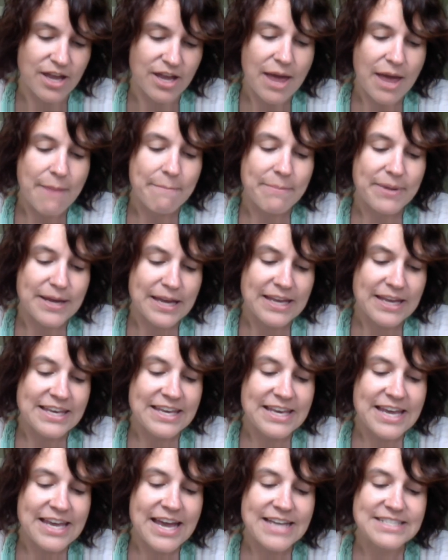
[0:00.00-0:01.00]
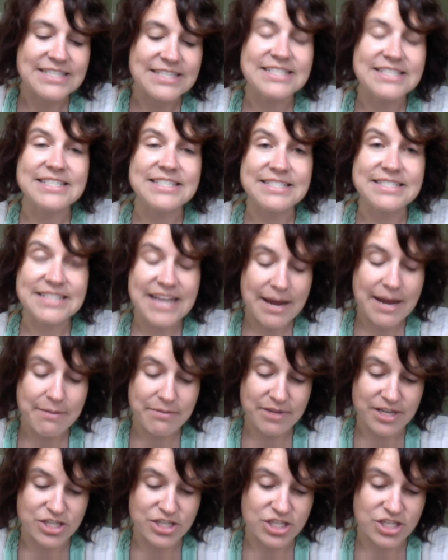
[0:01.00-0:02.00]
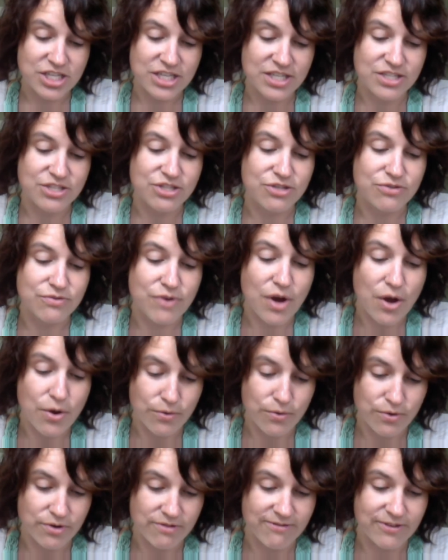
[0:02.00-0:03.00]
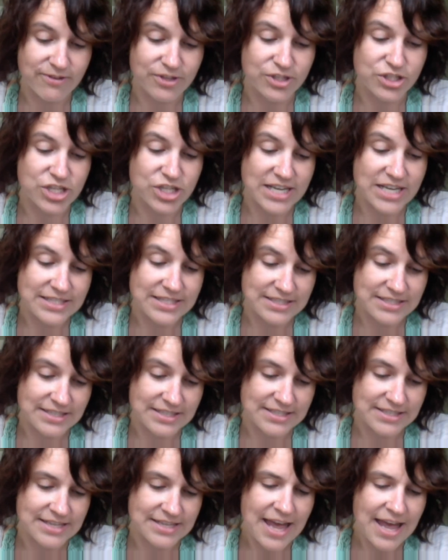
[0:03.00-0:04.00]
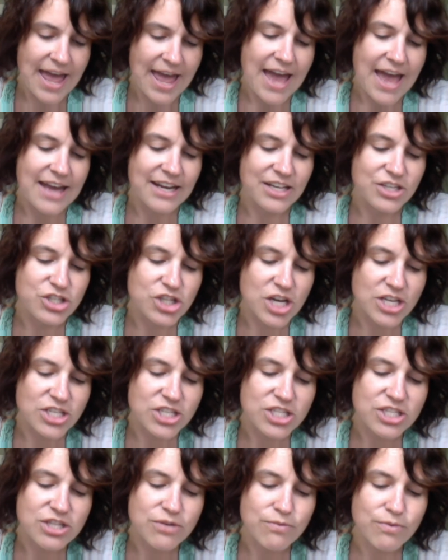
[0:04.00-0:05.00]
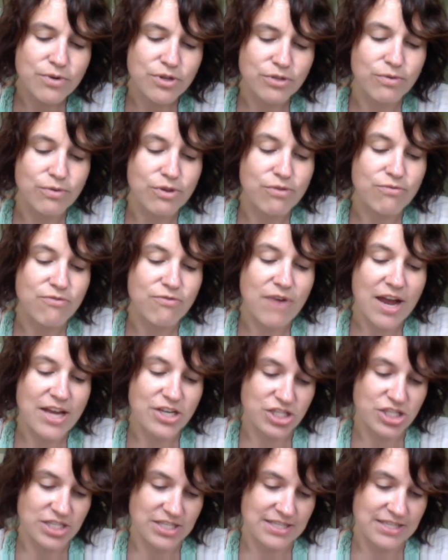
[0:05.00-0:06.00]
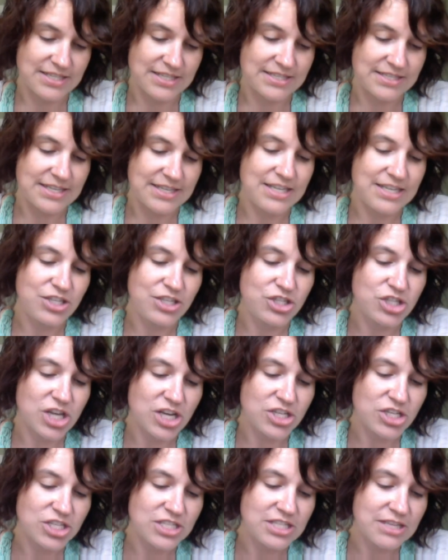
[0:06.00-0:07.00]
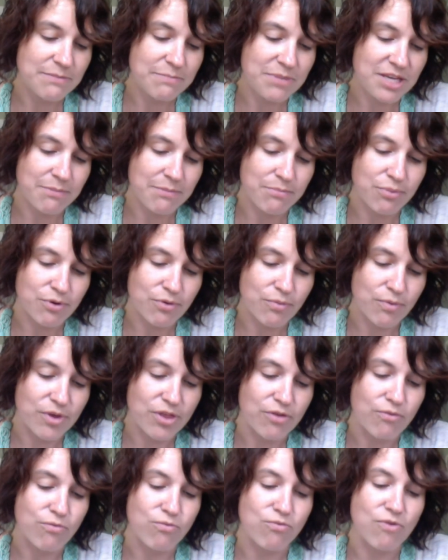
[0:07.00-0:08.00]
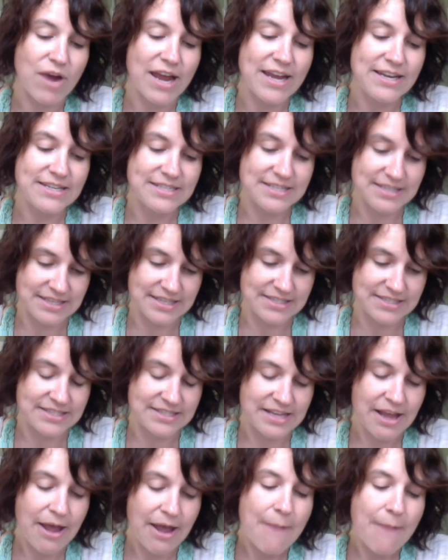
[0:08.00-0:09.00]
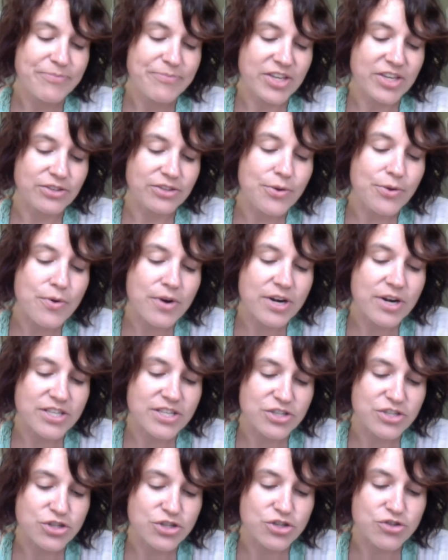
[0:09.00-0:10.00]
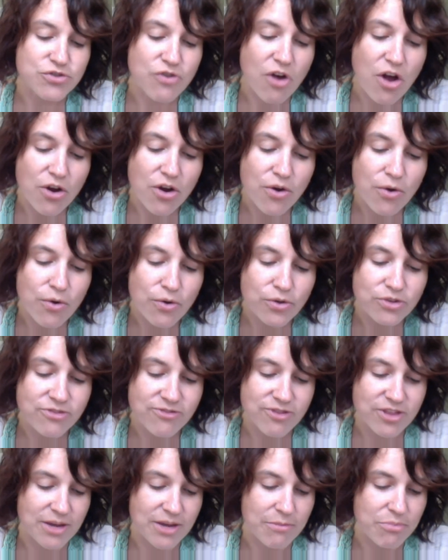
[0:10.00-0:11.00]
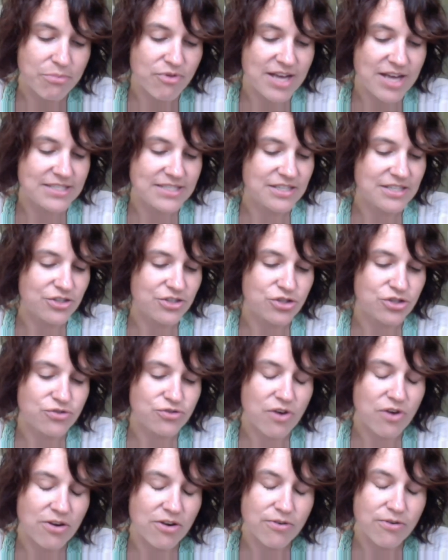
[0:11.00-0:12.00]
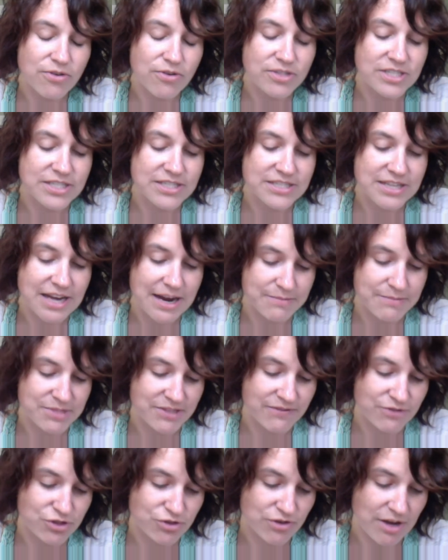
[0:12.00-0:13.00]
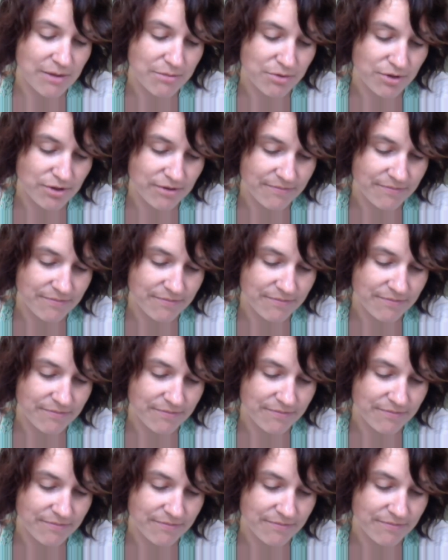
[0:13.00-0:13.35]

but he has established his throne for justice, and he judges the world with righteousness. He judges the people with rightness. The Lord is a stronghold for the oppressed, a stronghold in times of trouble."